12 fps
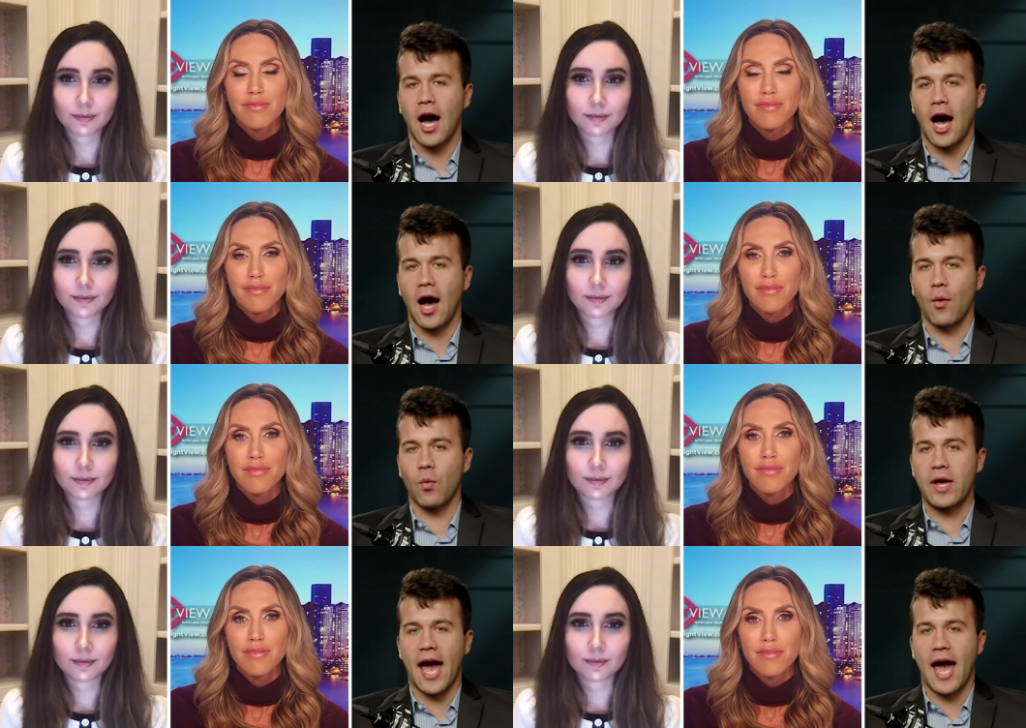
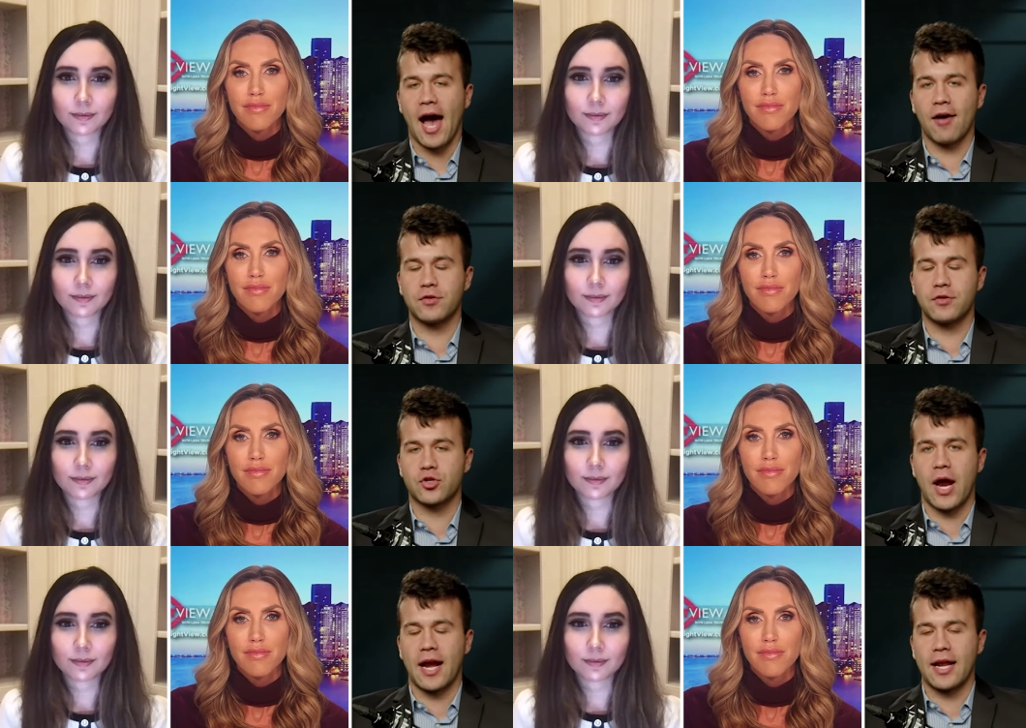Speaker 1: Uh, we have
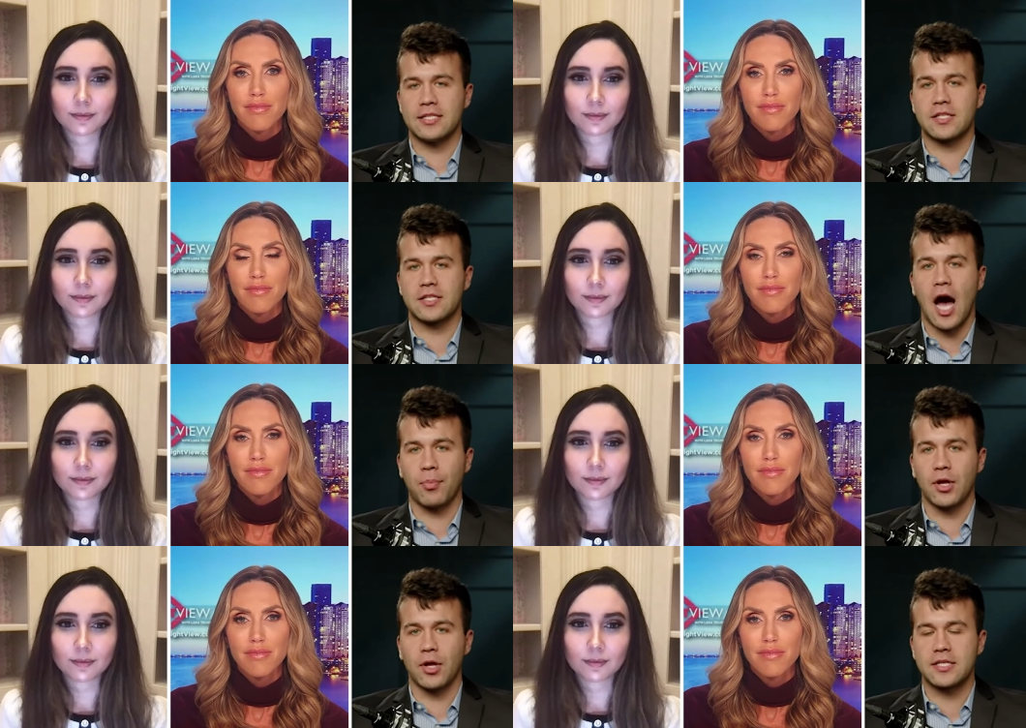trannies
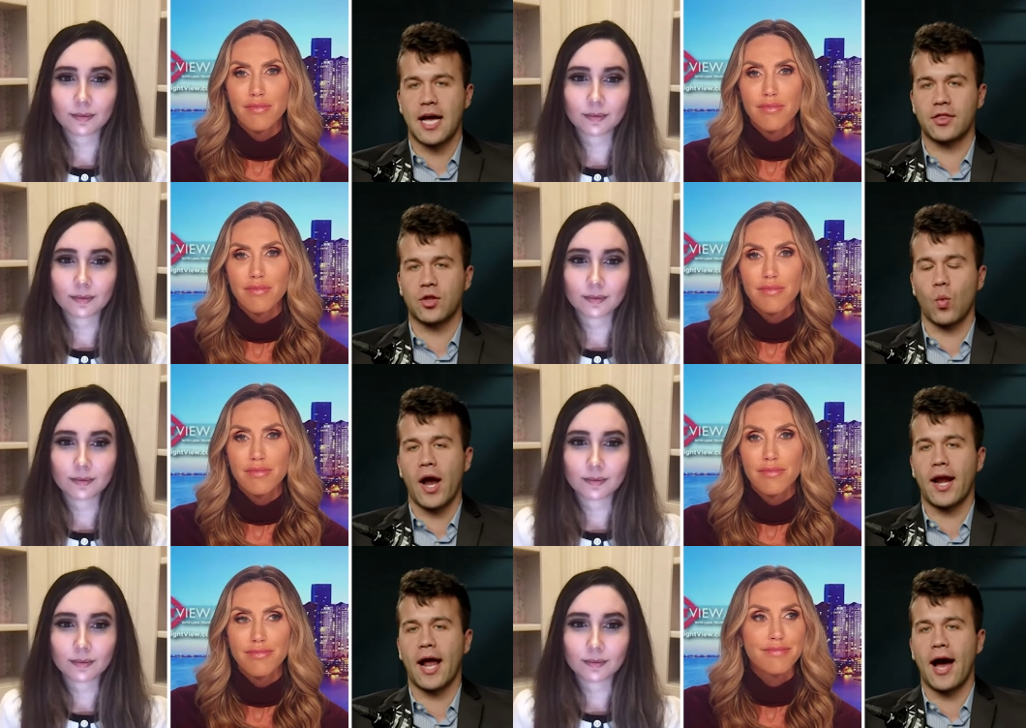topless at the
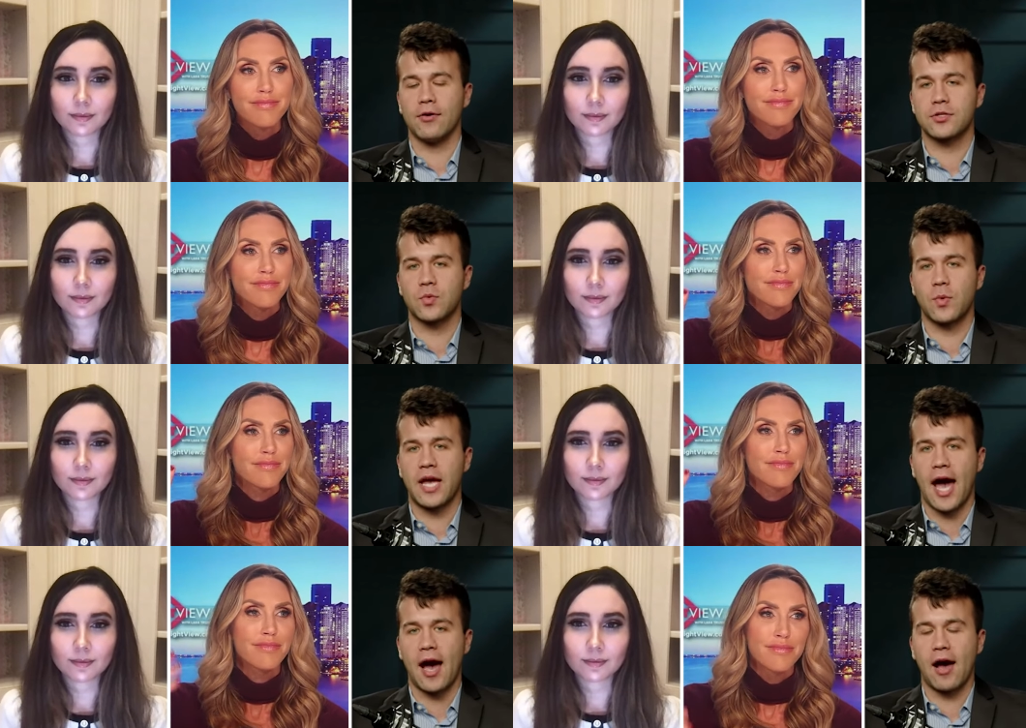White House.
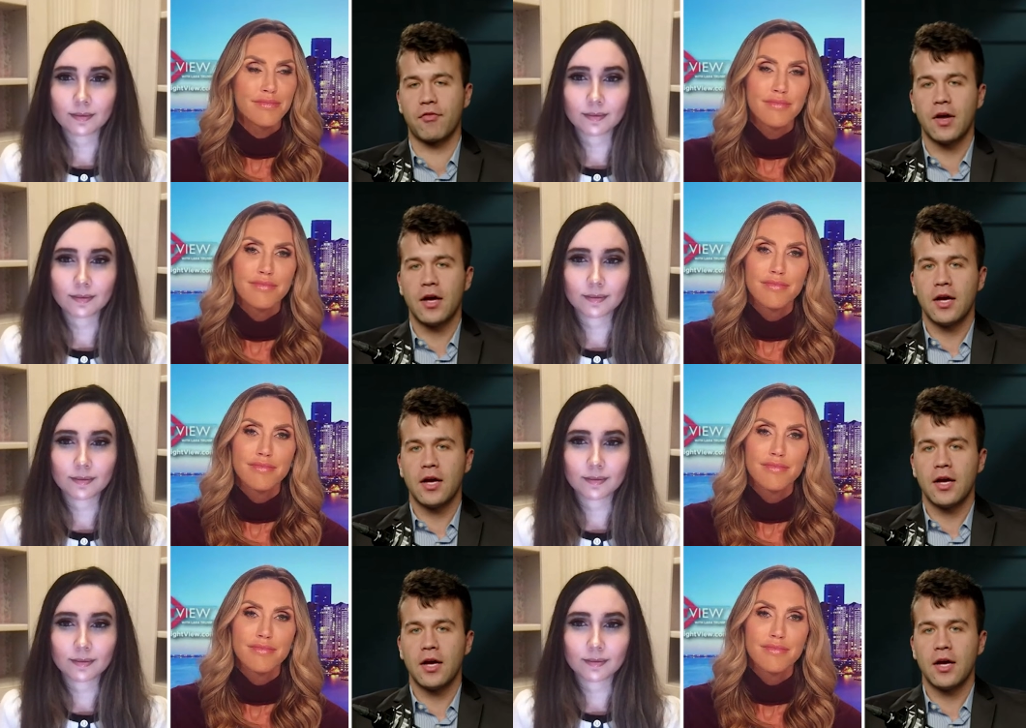We have